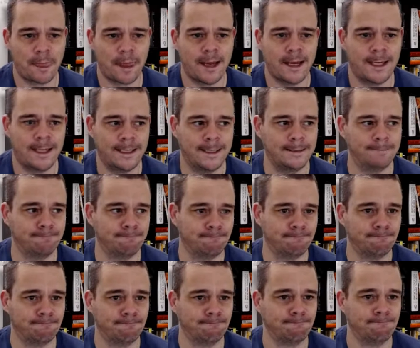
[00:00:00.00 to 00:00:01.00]

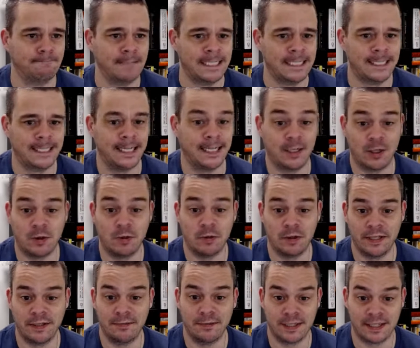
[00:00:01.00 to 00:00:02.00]
And
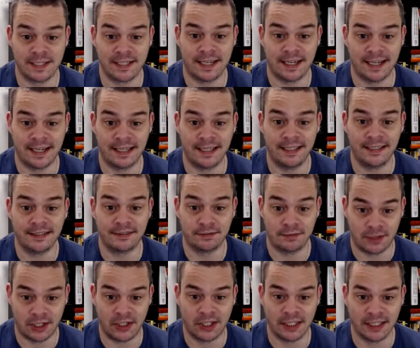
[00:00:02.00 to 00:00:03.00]
wholly was I
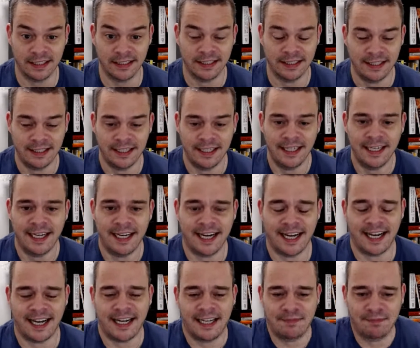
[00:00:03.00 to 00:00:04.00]
wrong.
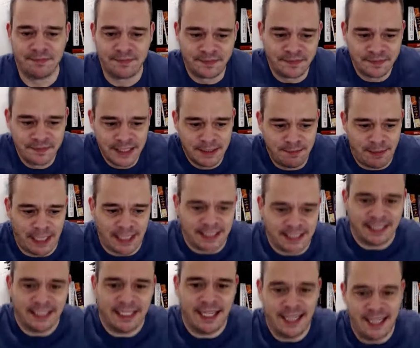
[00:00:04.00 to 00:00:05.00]

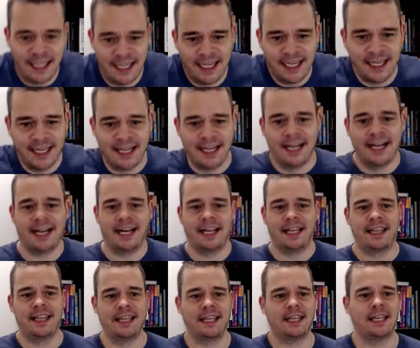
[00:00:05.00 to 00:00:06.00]
But I
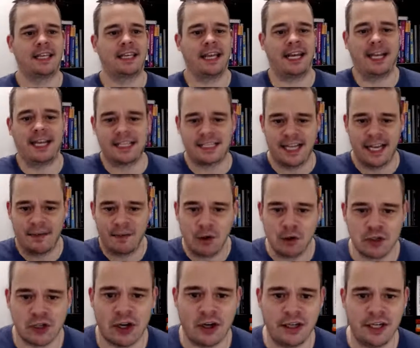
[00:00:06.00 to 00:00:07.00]
think as time
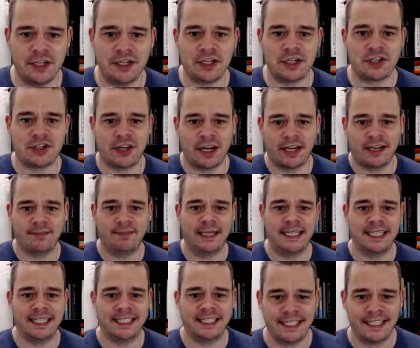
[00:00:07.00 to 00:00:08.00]
goes on, you just try to be
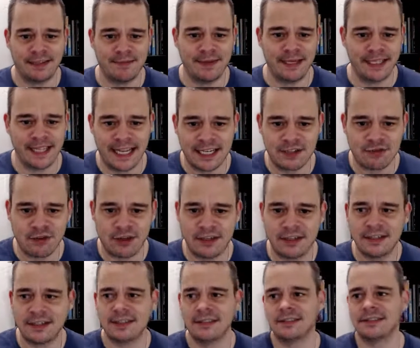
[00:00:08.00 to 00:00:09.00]
a little bit less
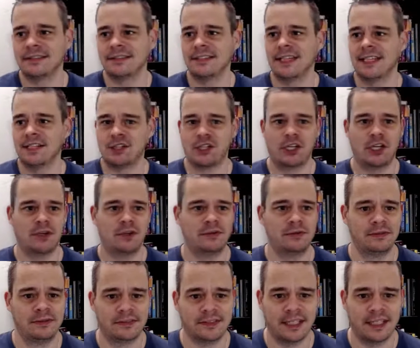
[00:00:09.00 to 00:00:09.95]
wrong as you go.